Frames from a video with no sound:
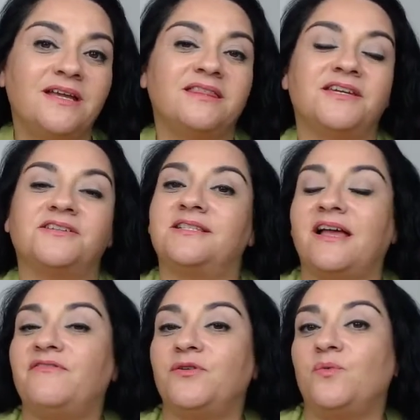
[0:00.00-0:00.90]
There's
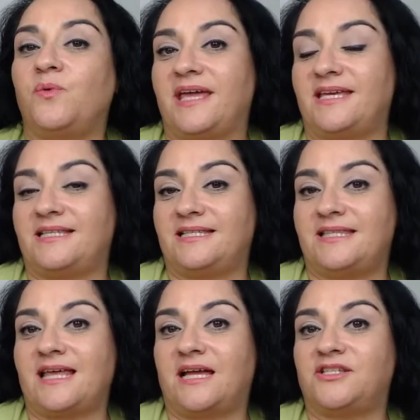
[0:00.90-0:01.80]
several ways
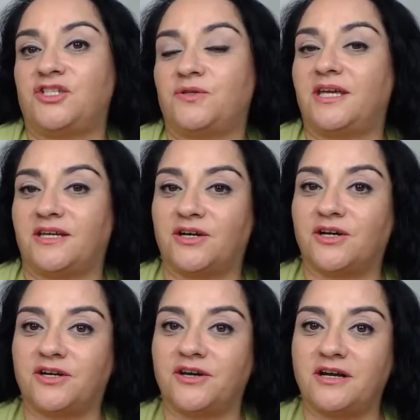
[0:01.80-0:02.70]
that you can
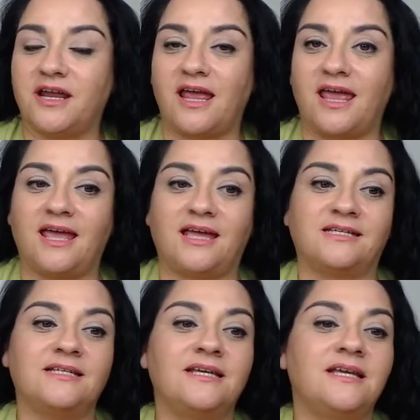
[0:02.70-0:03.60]
earn, and
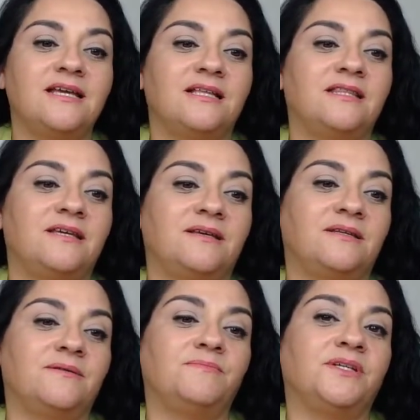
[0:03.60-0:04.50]

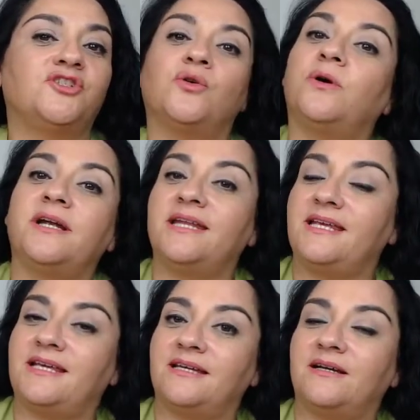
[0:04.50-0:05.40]
the
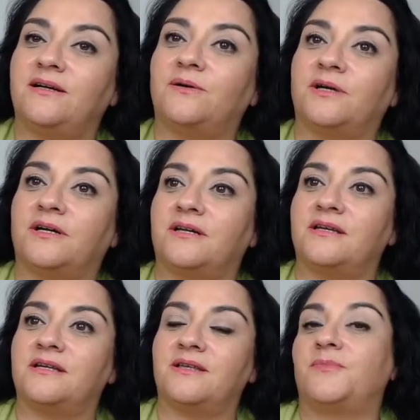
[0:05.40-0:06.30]
majority or
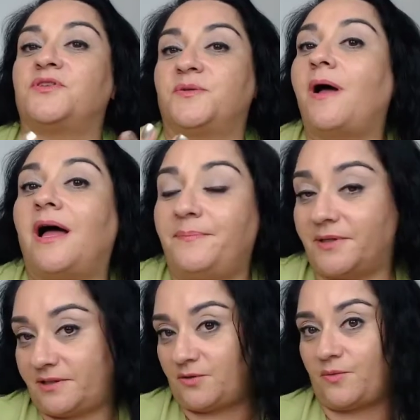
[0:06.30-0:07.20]
the most
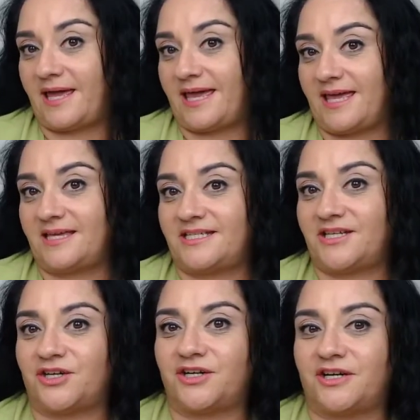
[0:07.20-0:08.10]
popular way
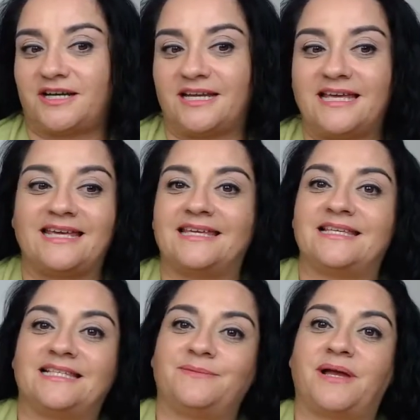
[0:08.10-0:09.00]
to earn
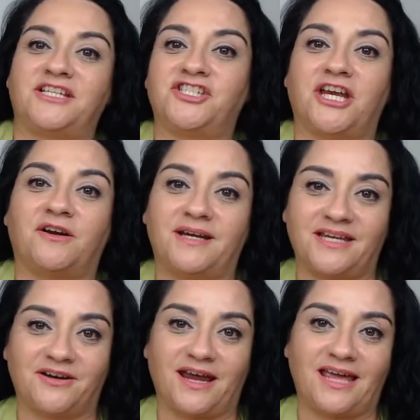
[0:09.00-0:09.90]
is by sharing
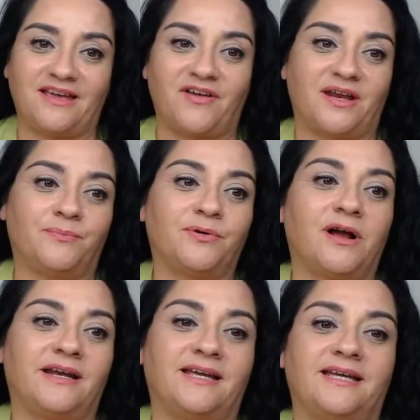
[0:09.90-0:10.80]
your Avon
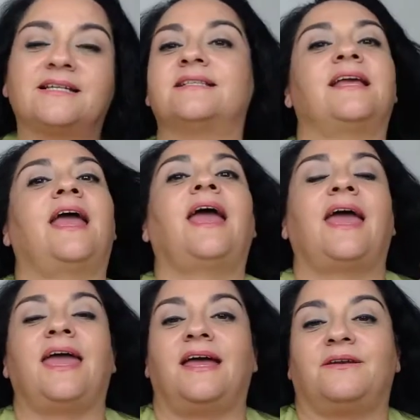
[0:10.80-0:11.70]
products.
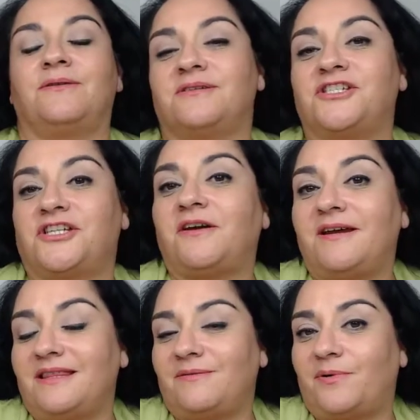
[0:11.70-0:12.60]
And
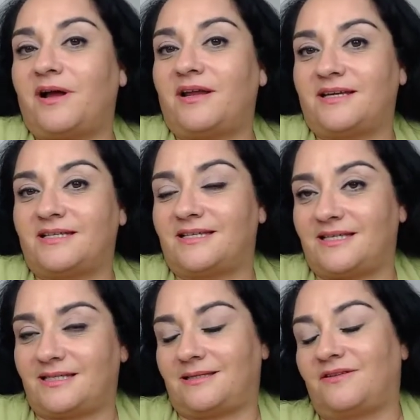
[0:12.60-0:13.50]
sharing the products
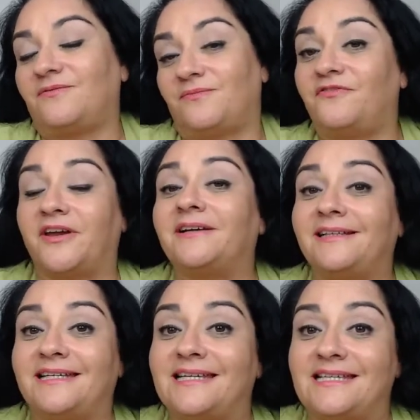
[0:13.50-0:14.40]
is
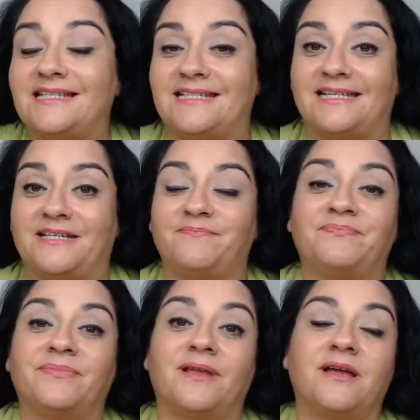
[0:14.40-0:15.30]
fairly easy.
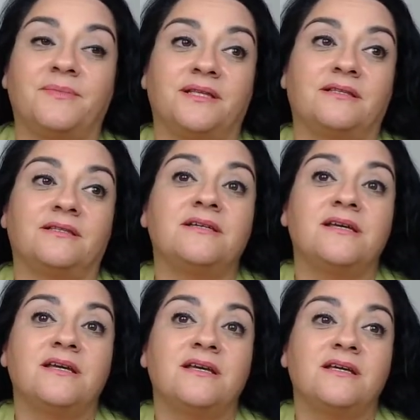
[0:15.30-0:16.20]
I mean,
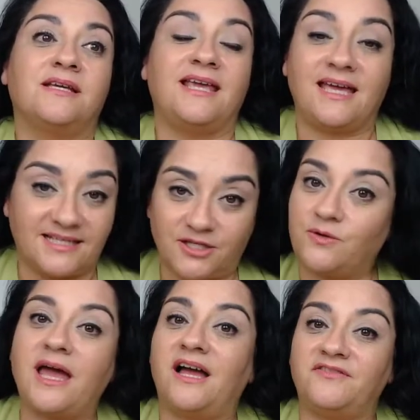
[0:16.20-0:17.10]
yes, you
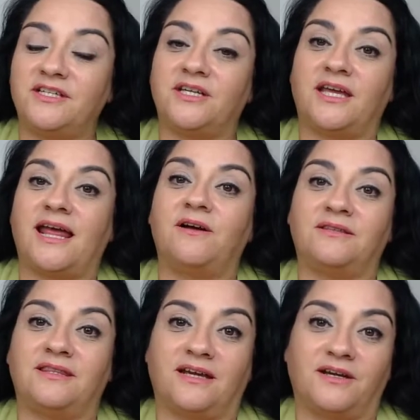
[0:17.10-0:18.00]
have to get
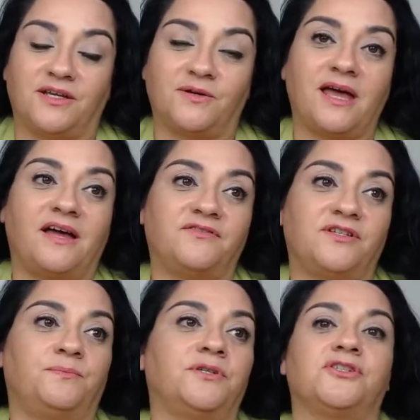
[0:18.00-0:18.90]
out there. You have to
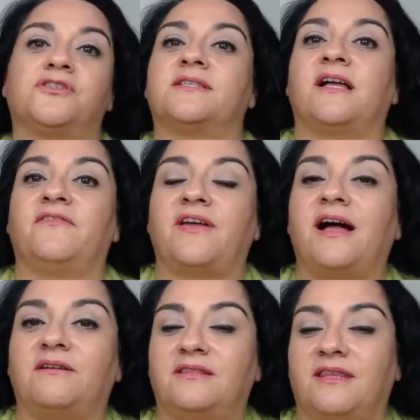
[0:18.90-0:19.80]
put yourself
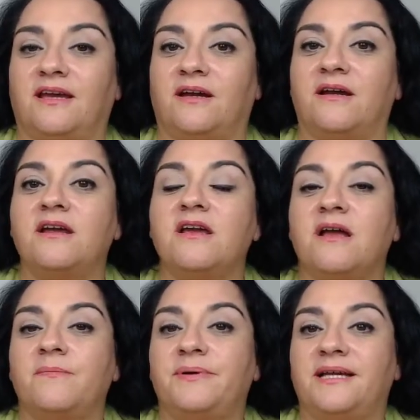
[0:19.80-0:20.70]
out there.
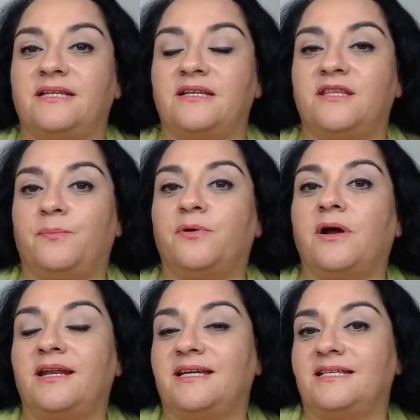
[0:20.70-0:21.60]
But the products